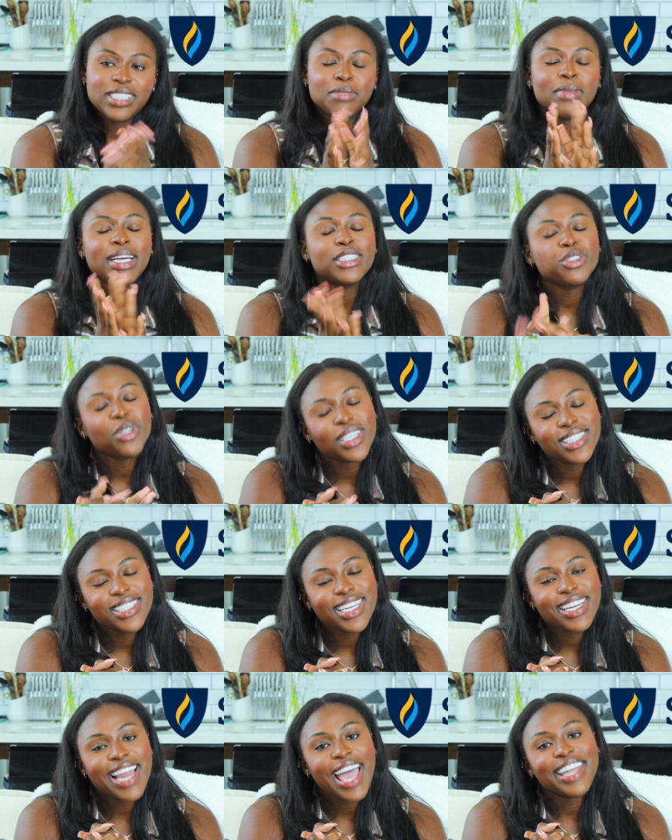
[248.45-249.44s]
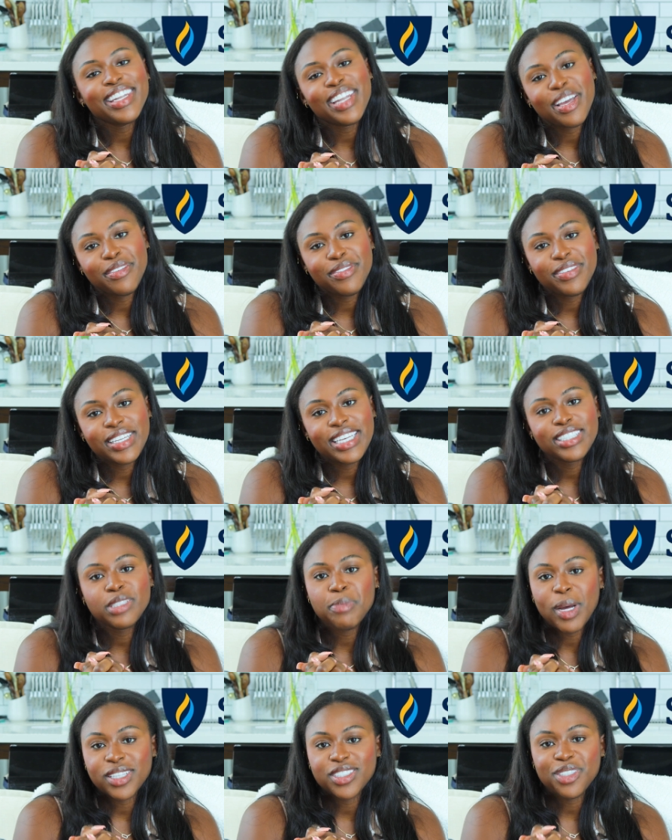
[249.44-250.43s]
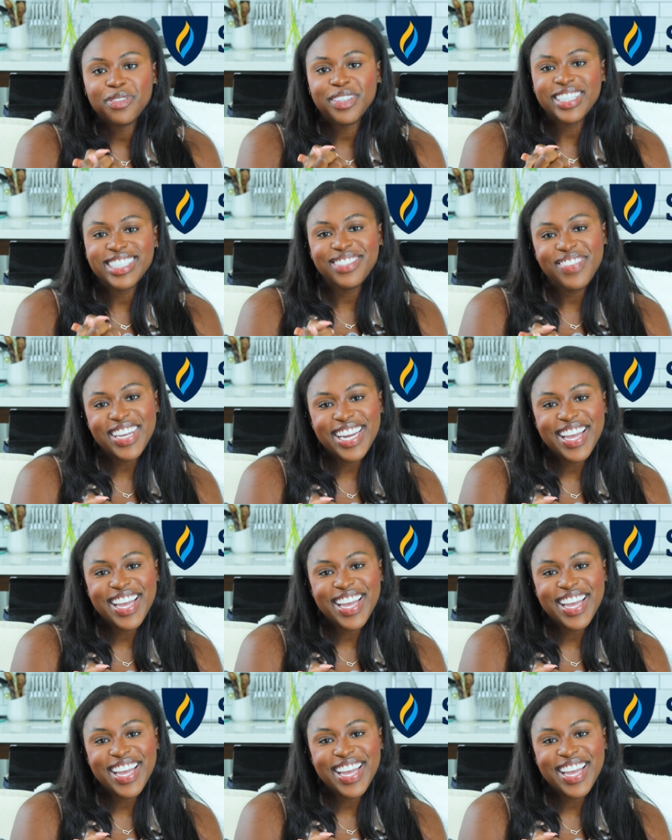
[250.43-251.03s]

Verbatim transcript: which is my trusted and lovely sponsor for this